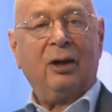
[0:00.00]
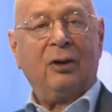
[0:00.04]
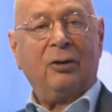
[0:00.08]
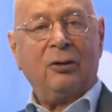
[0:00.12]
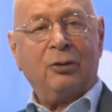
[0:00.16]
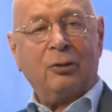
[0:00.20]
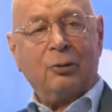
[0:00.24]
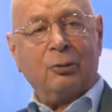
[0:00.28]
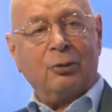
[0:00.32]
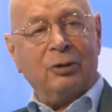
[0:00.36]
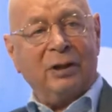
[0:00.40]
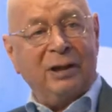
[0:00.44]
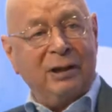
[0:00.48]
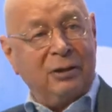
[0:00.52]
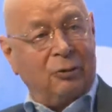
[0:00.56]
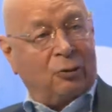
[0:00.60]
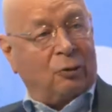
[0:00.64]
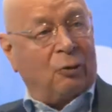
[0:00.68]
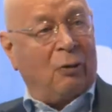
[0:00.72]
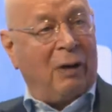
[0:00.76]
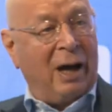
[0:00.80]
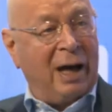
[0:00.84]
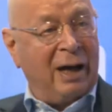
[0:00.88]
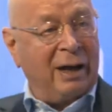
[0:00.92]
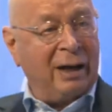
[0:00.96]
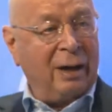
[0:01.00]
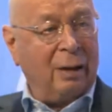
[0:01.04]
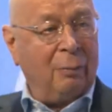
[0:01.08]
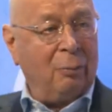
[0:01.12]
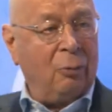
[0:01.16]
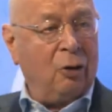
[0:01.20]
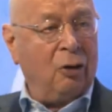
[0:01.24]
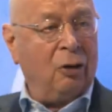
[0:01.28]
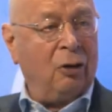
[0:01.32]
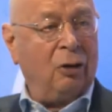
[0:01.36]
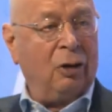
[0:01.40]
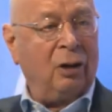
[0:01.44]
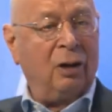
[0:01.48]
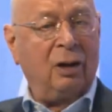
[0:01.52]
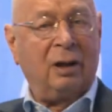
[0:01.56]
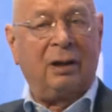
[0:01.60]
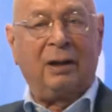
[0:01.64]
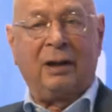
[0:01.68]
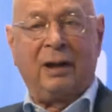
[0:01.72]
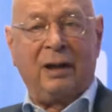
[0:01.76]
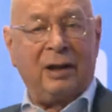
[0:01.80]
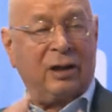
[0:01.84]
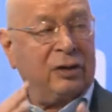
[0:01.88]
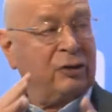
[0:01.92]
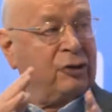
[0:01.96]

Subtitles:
you need to hire more